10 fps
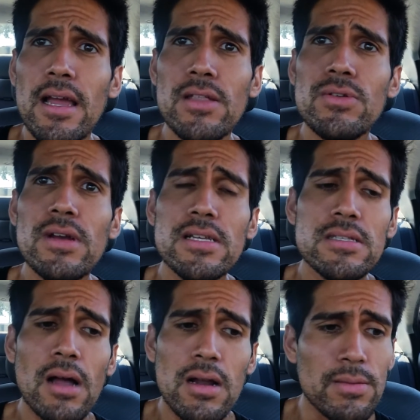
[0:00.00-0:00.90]
And you guys
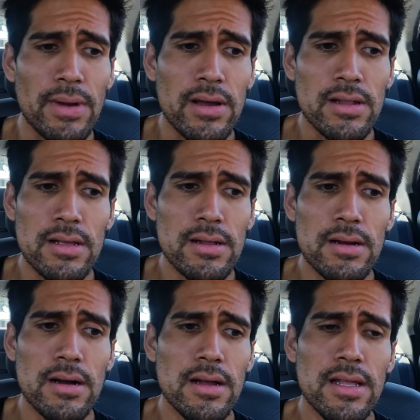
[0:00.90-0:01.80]
talked about it
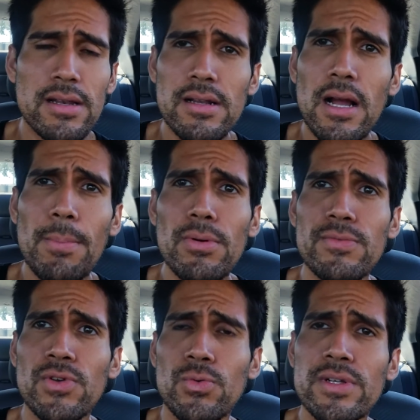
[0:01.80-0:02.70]
in a couple
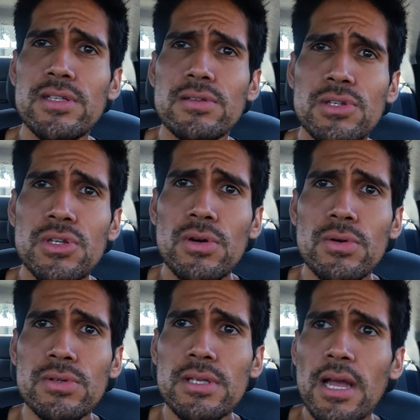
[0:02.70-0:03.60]
of your recent
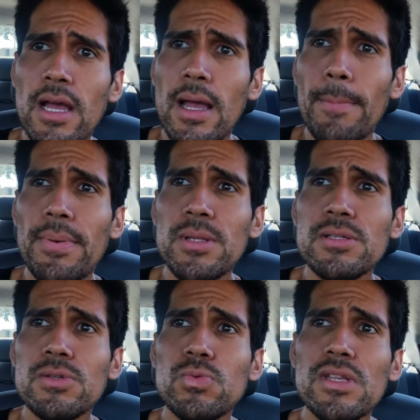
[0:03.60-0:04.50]
shows, but
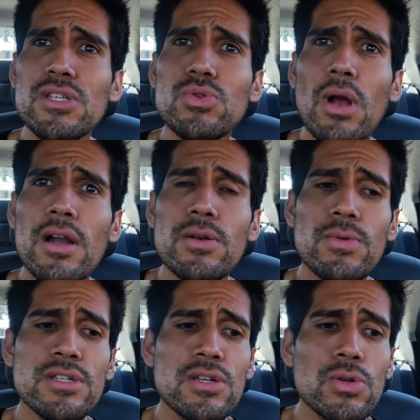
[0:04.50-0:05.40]
it's this really strong
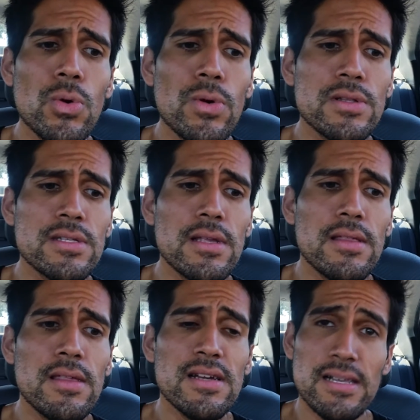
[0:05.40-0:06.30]
derision towards
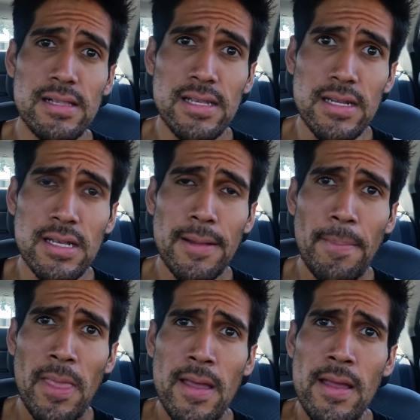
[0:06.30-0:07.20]
the elite.
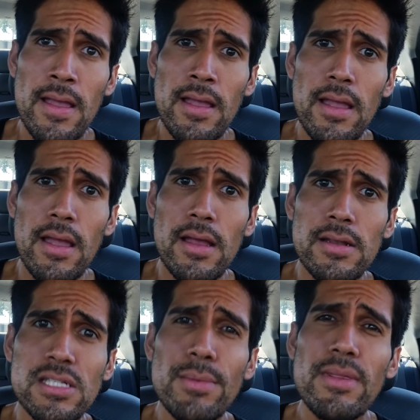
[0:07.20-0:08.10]

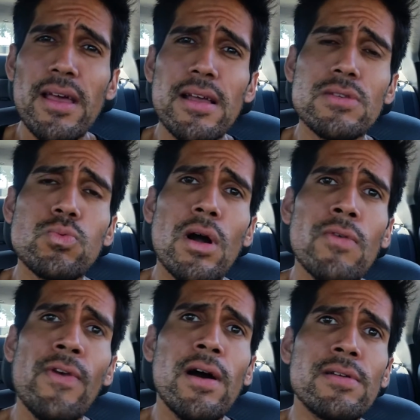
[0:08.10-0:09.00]
And some of that is
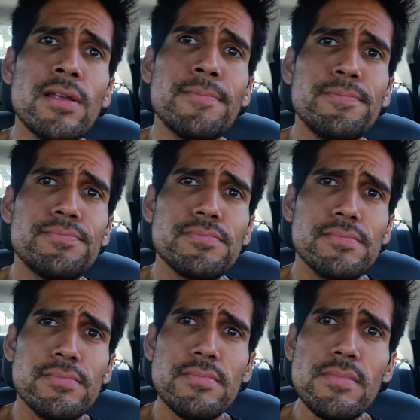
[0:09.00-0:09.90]
well-founded
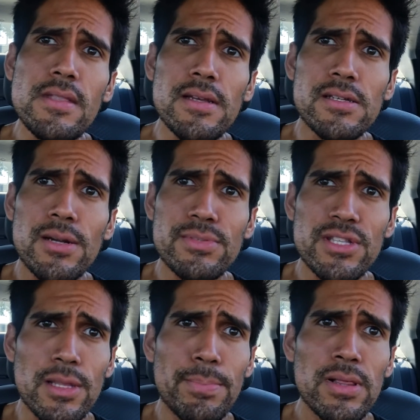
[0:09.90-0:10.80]
in terms
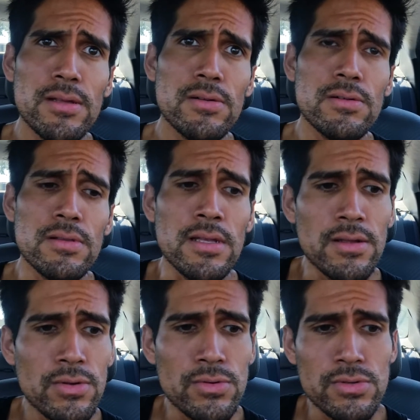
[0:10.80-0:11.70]
of the political
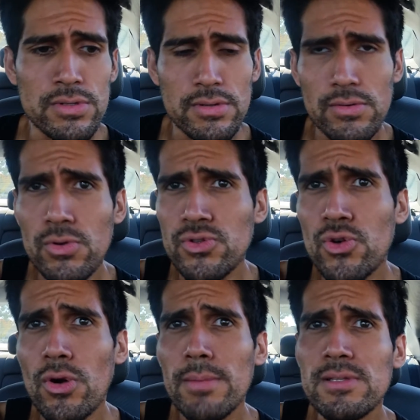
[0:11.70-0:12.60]
elite who's
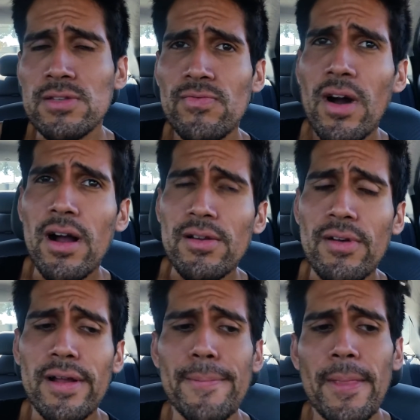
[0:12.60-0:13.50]
corrupt as fuck,
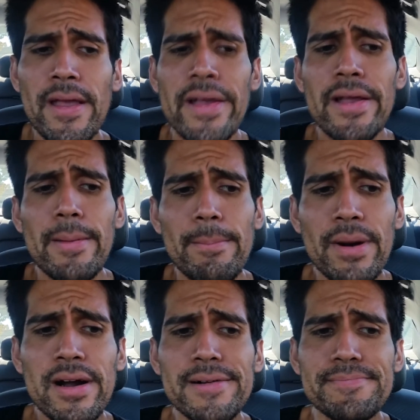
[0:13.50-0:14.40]
right?
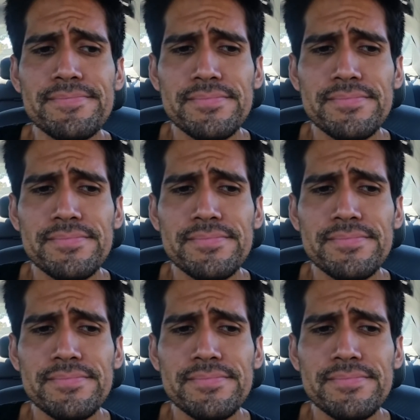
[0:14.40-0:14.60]
But